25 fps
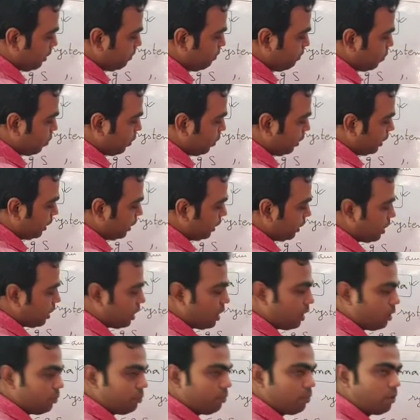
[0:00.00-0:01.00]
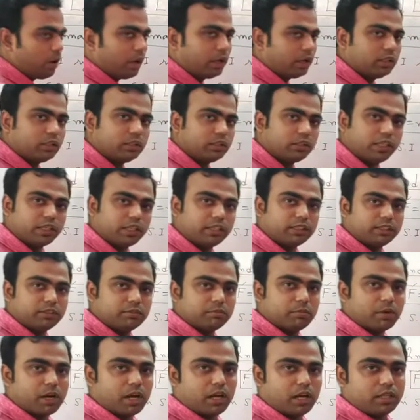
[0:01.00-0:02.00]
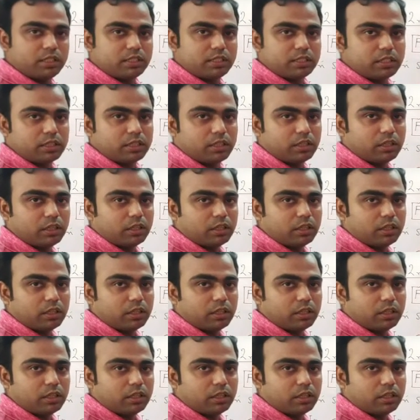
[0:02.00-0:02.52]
a body of 1 kg mass,